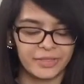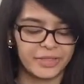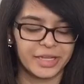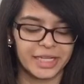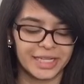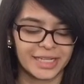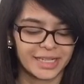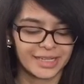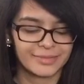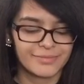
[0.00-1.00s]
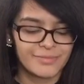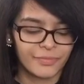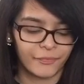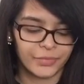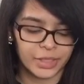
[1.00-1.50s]

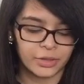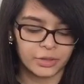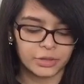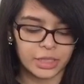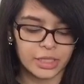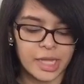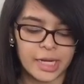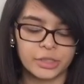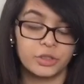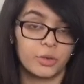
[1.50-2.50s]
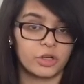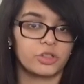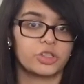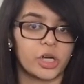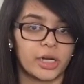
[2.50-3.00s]
The other thing that I do want
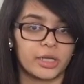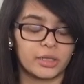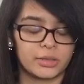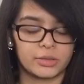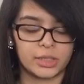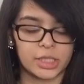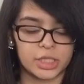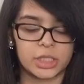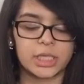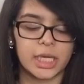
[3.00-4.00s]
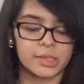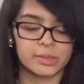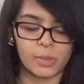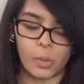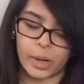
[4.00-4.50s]
to try that she has
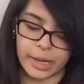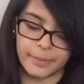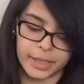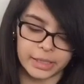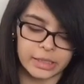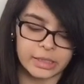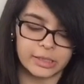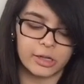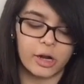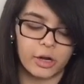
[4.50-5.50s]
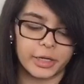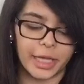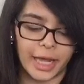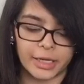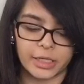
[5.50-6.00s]
recommended is the Hard
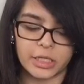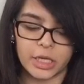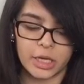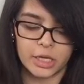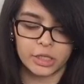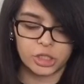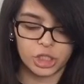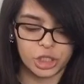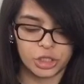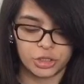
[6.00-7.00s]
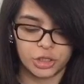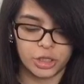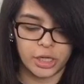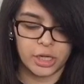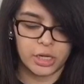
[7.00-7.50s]
Candy
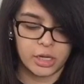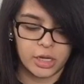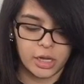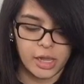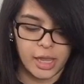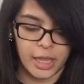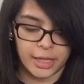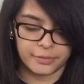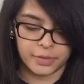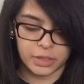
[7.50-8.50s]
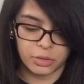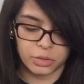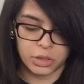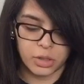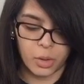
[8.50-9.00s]
Sheer Envy
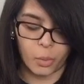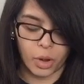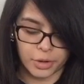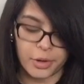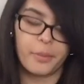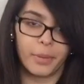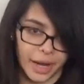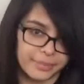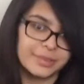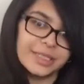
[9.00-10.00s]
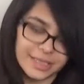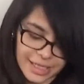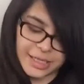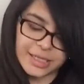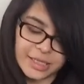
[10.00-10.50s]
Coconut Water Primer
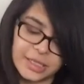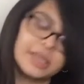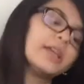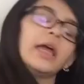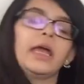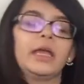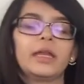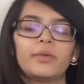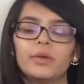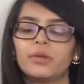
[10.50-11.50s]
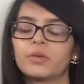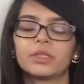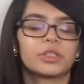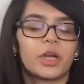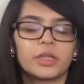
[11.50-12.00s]
Stick. And I really
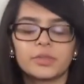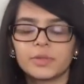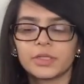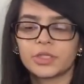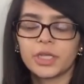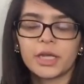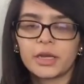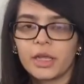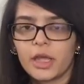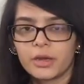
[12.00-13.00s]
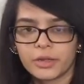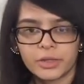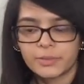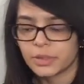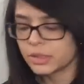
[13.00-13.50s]
want to try this because she had
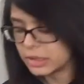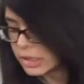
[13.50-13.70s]
nothing but good